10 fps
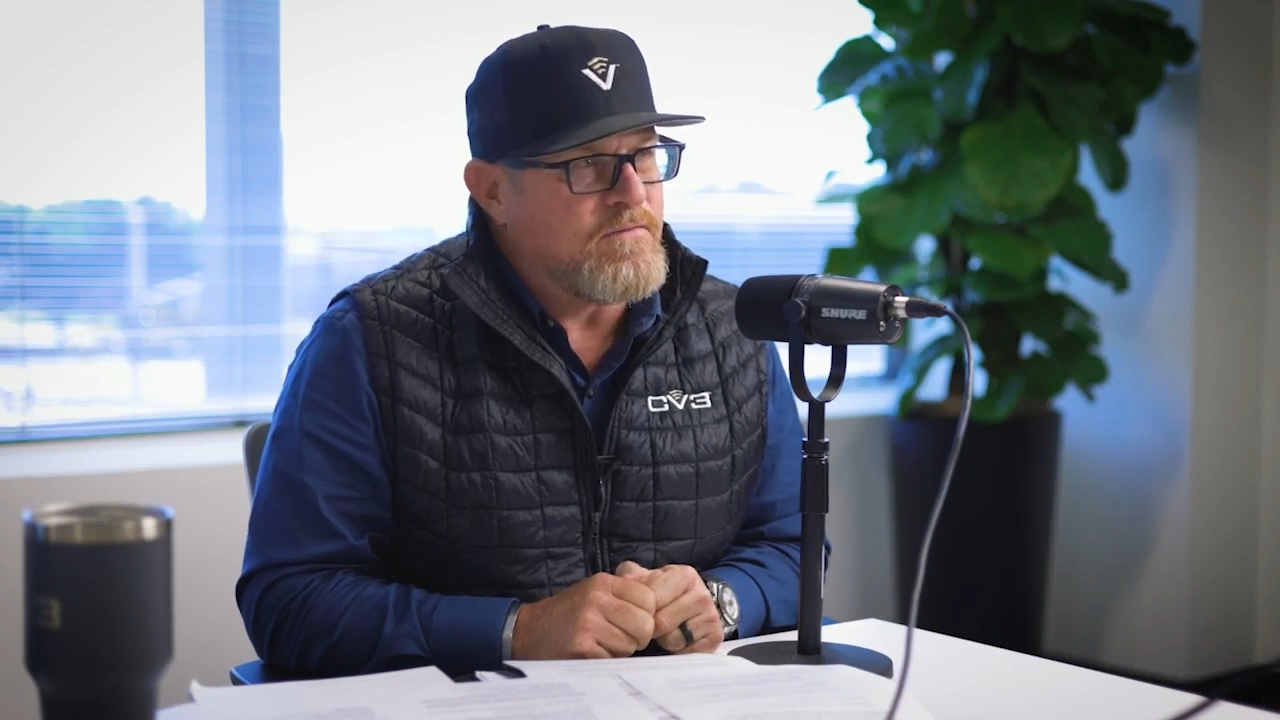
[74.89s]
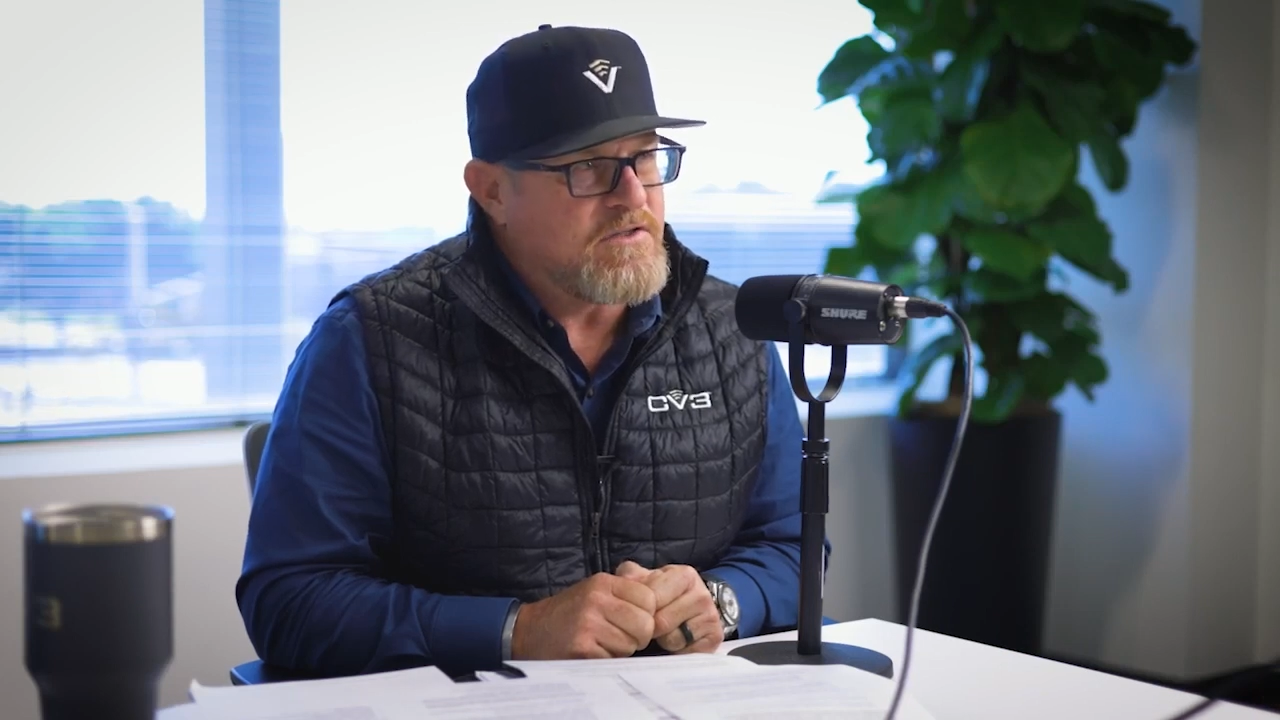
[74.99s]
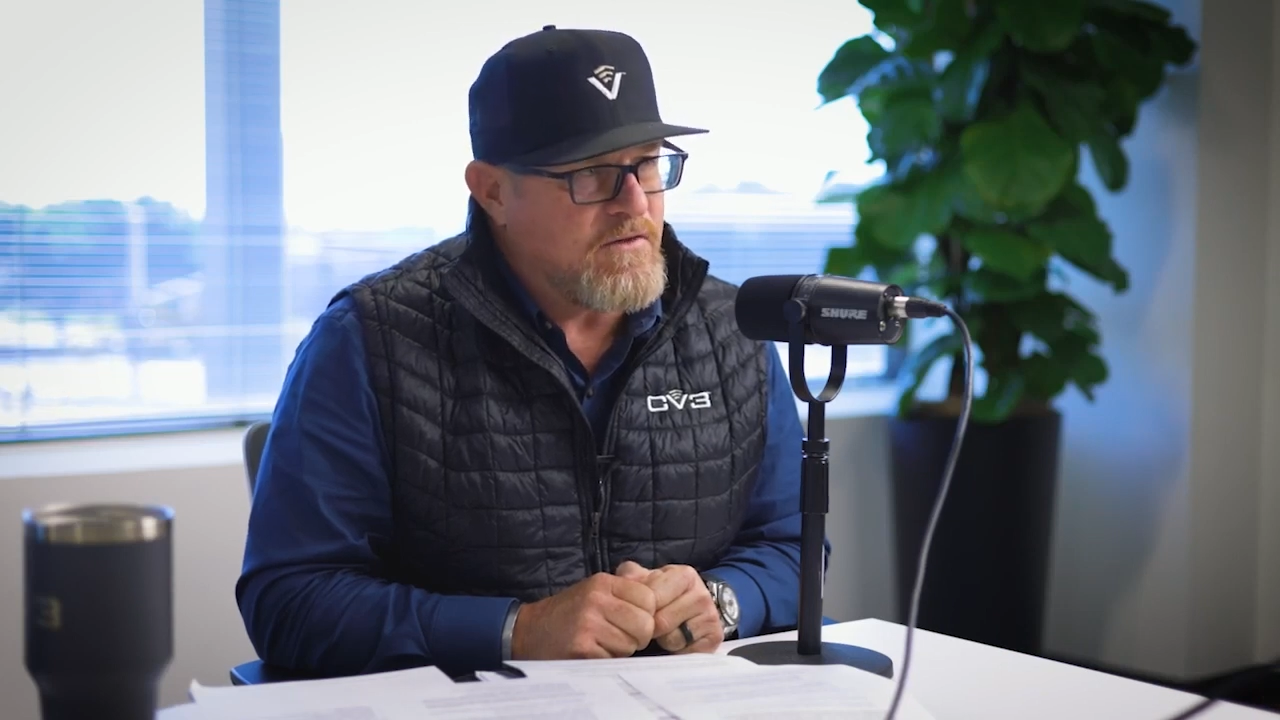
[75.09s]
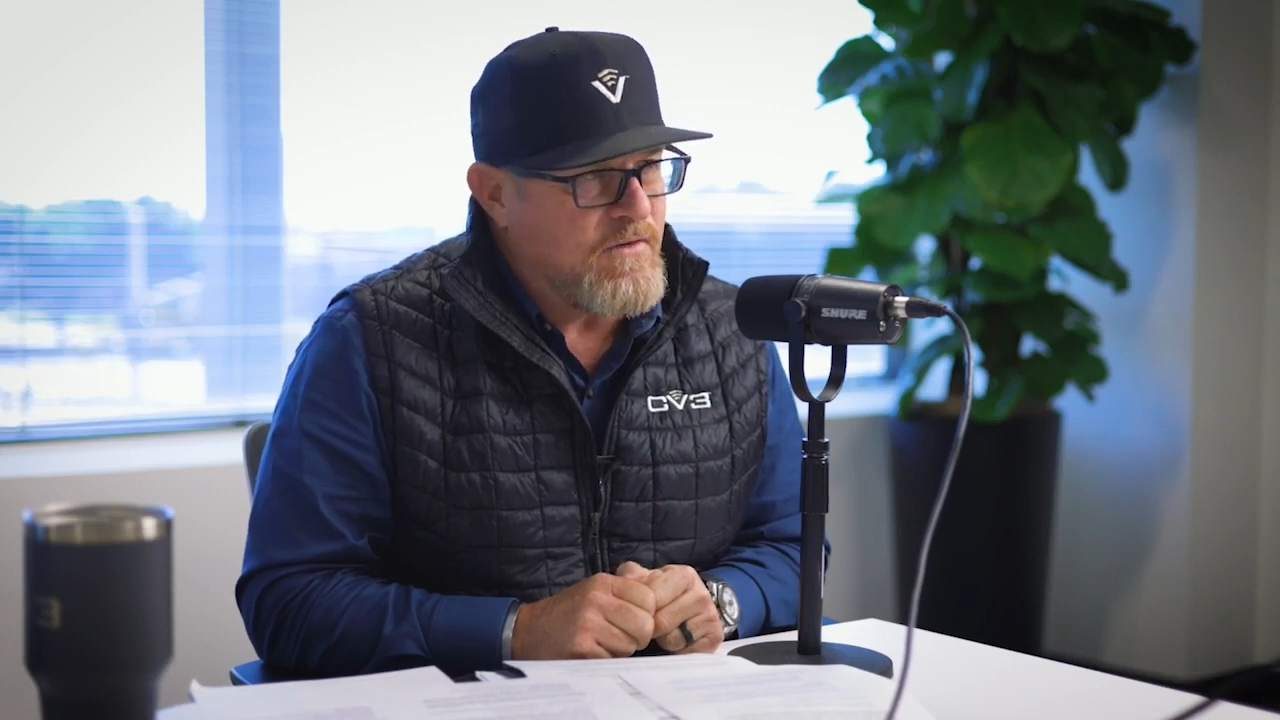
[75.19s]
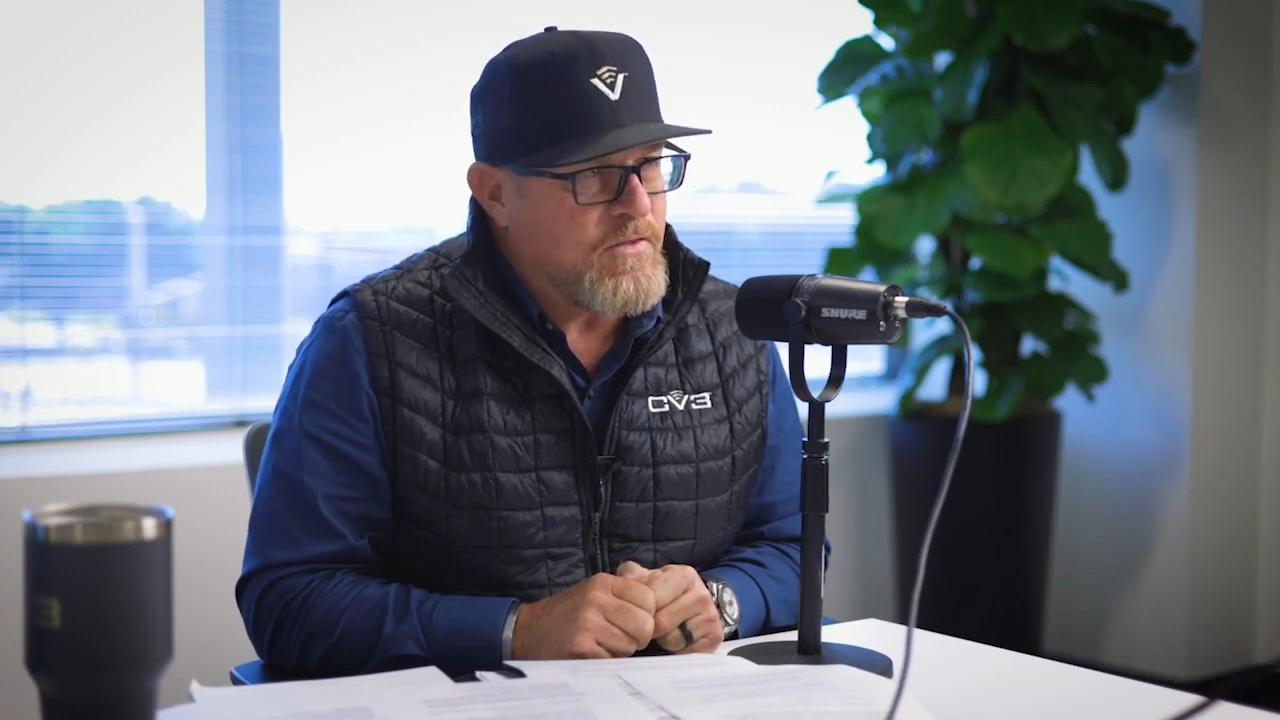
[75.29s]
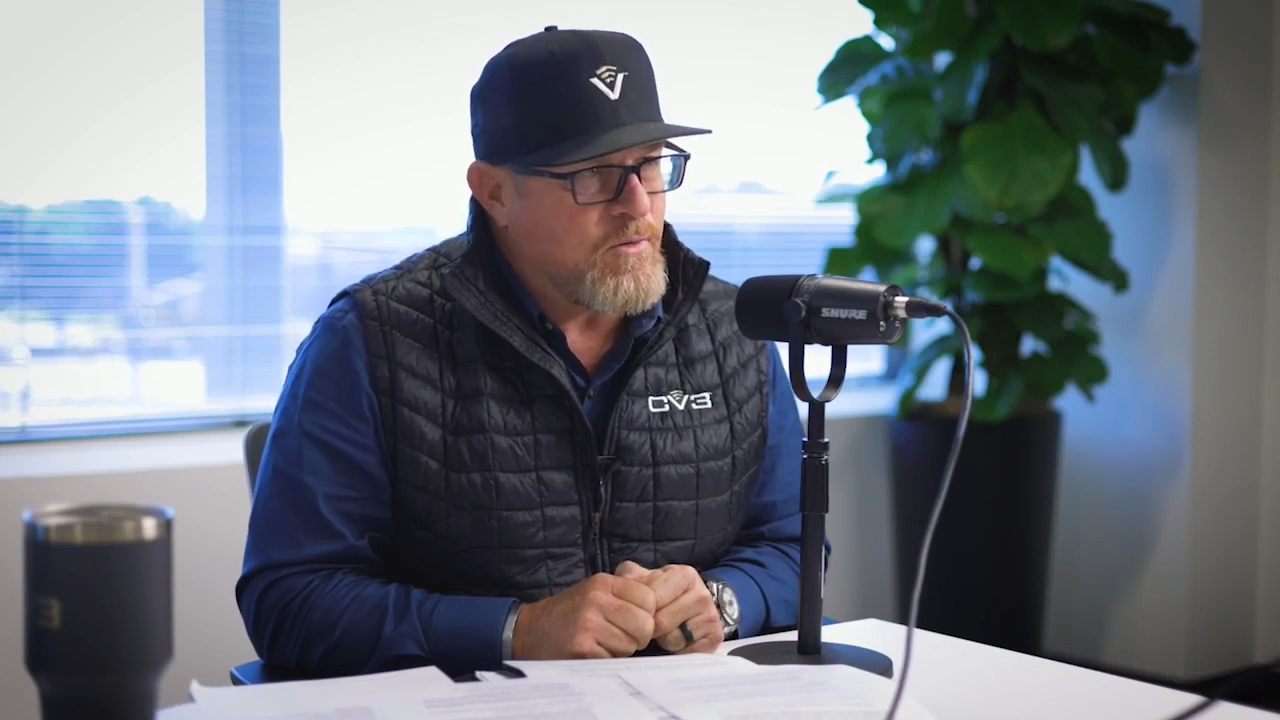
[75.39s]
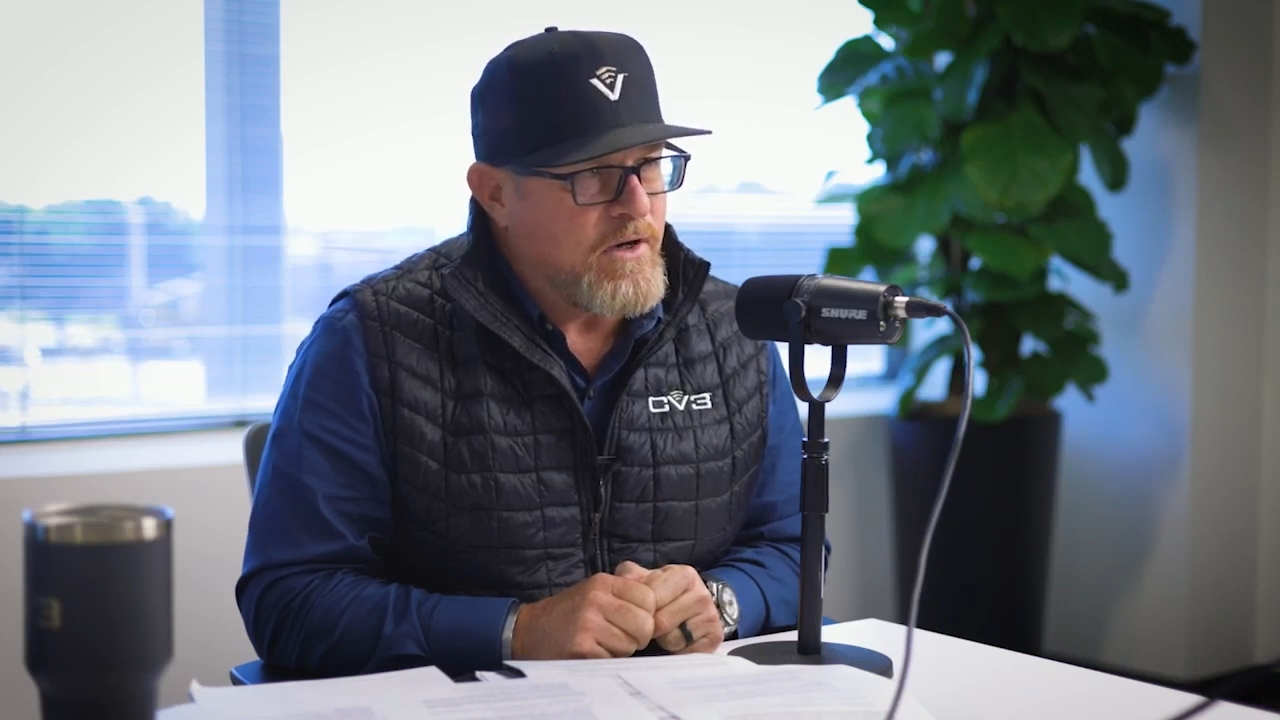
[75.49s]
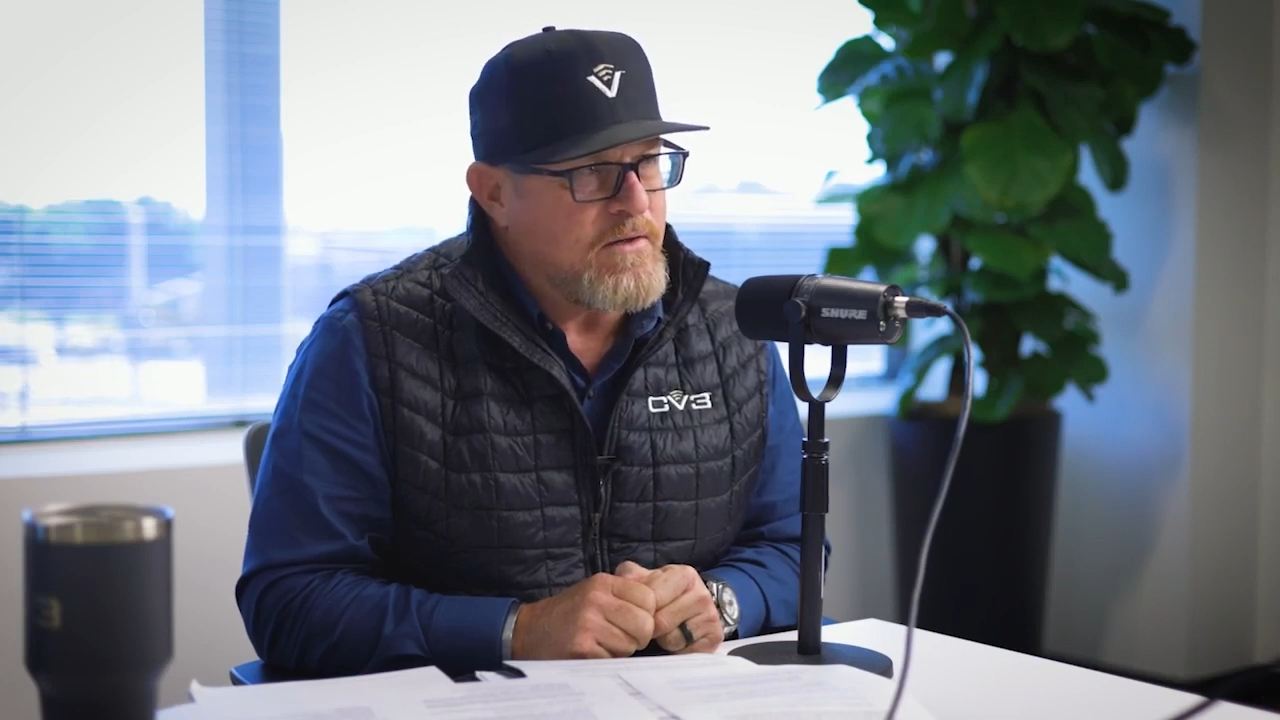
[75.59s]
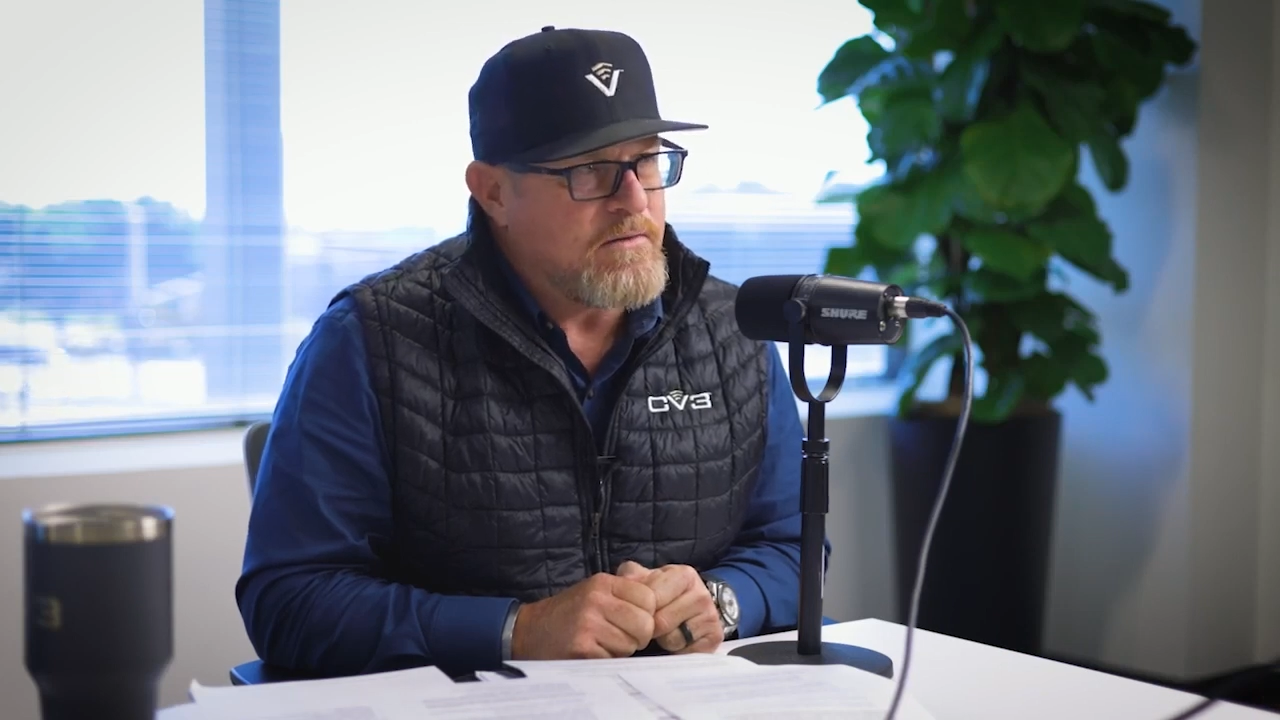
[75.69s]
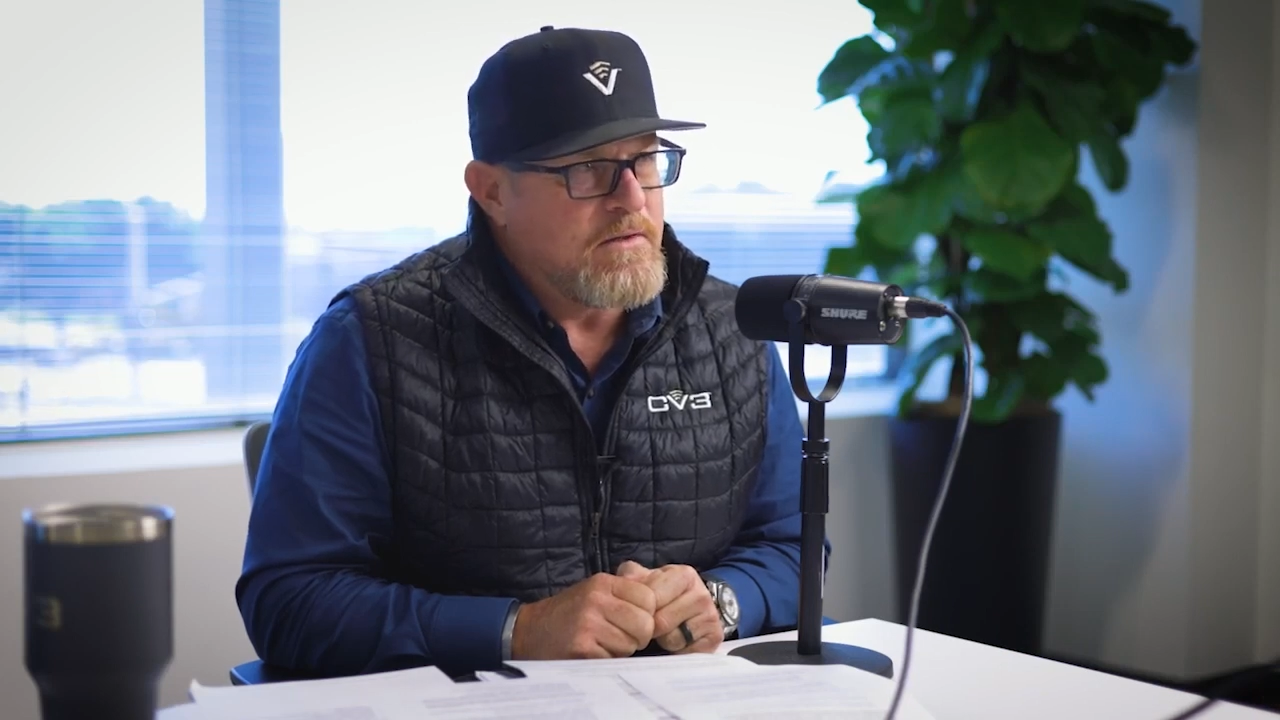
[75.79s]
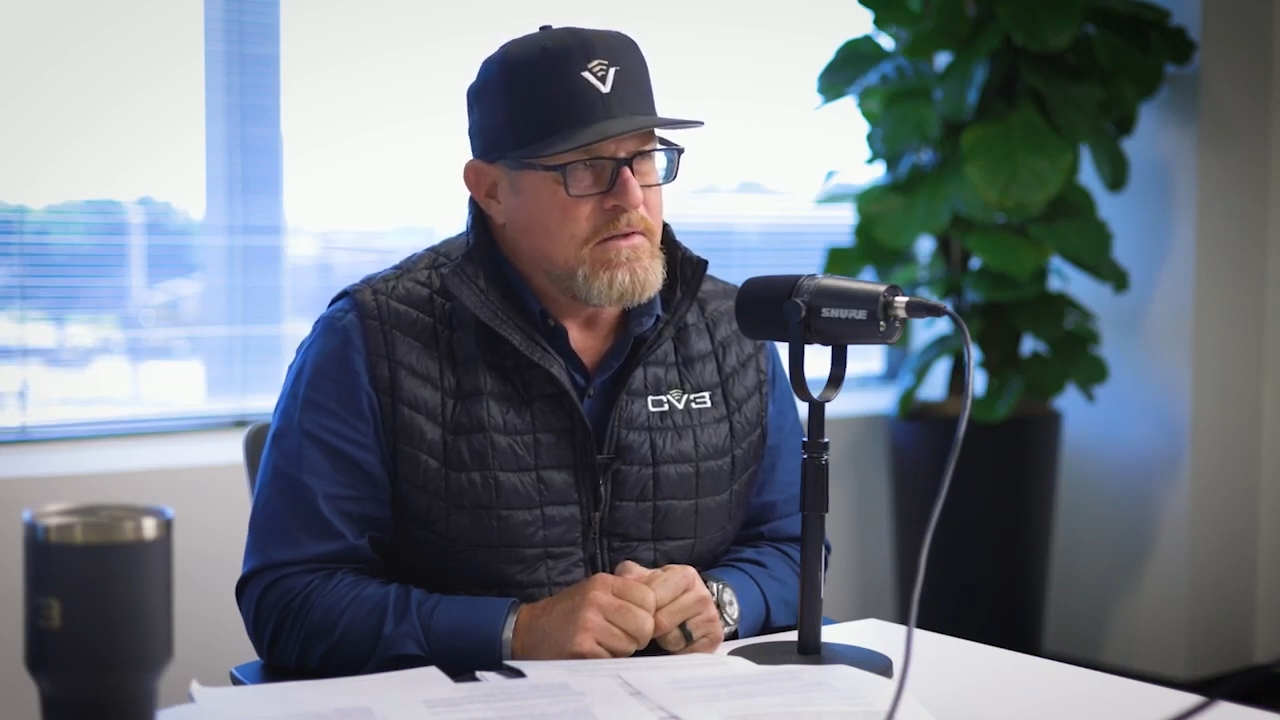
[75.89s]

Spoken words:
CV3.